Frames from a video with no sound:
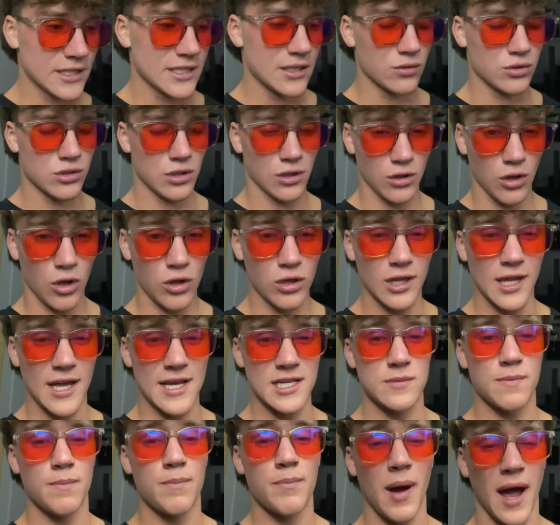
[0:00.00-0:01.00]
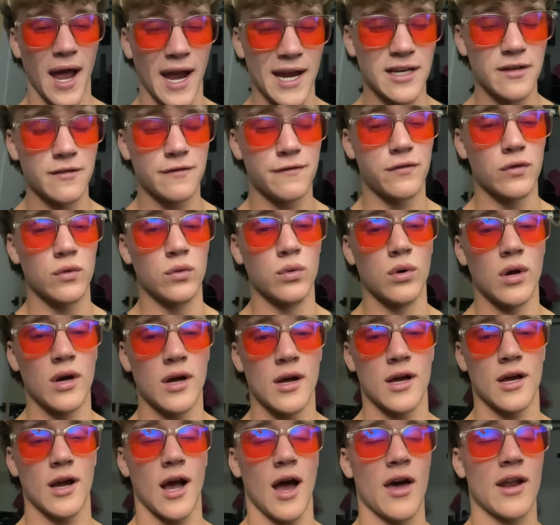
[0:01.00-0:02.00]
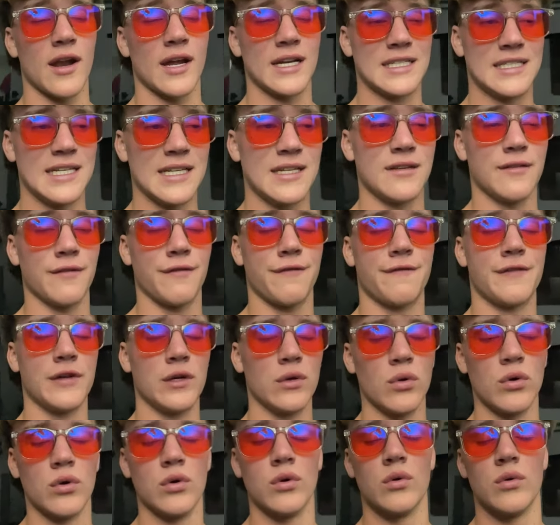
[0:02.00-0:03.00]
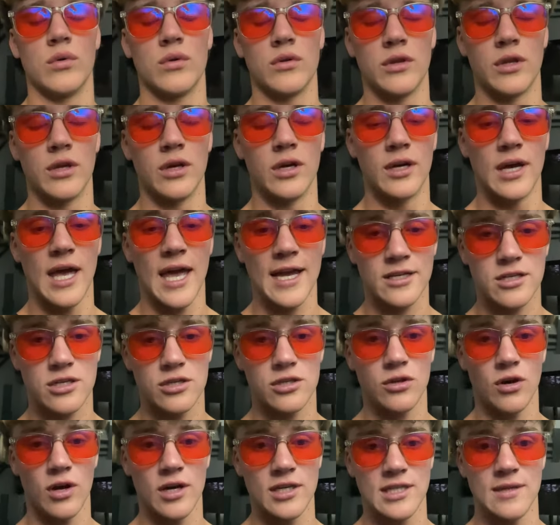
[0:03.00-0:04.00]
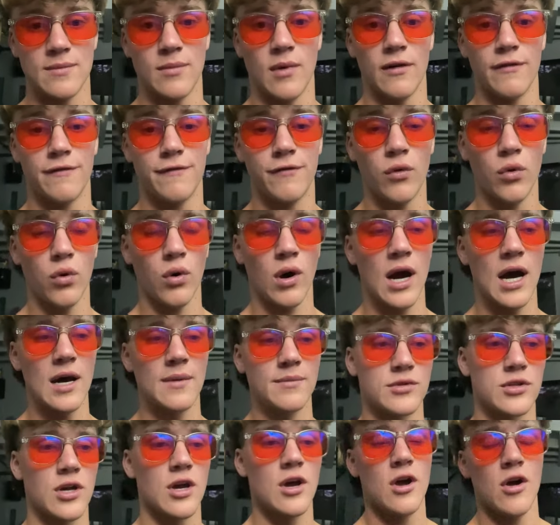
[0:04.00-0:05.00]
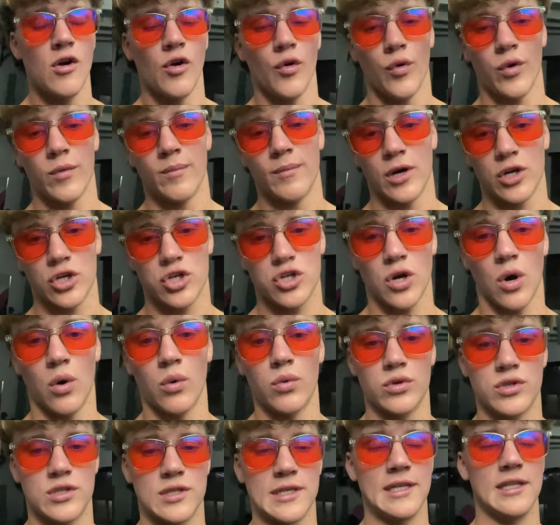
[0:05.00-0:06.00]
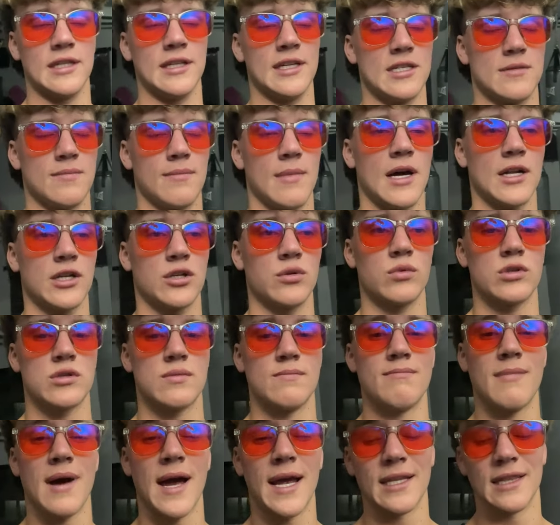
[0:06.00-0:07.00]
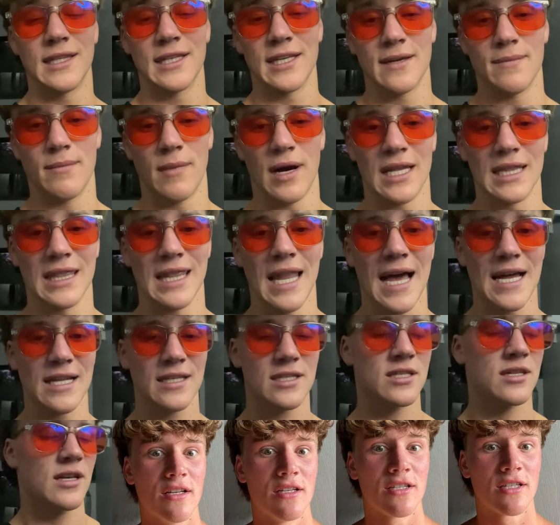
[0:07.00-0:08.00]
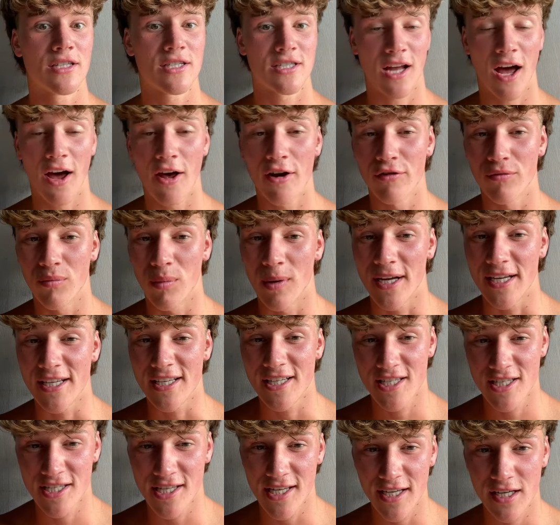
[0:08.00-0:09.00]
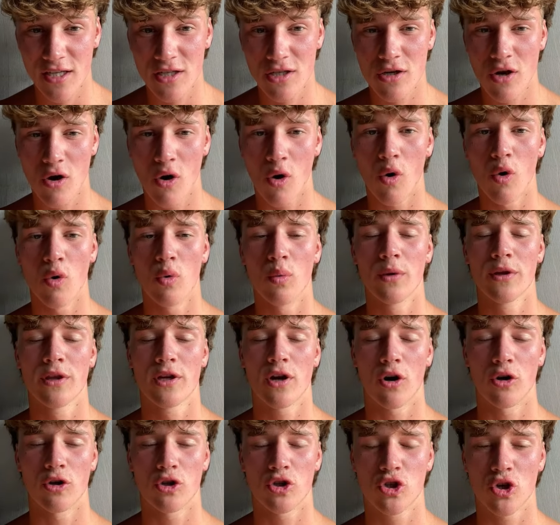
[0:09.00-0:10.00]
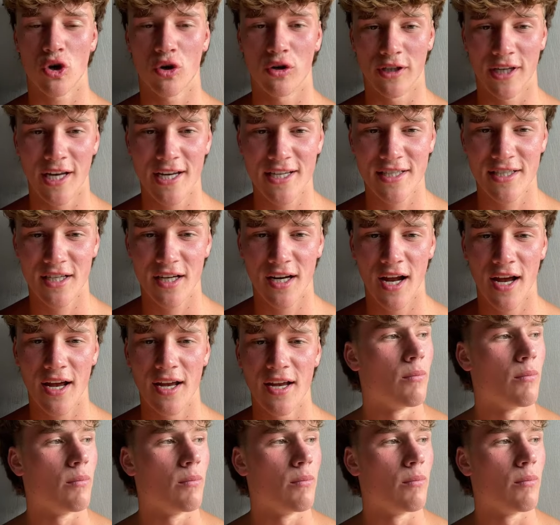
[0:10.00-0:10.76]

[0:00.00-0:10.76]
it was a lot less painful, and I didn't feel the exercise in my forearms or in my shoulders nearly as much. It was mainly in my lats. Start of week 6, call with Coach Chong yesterday.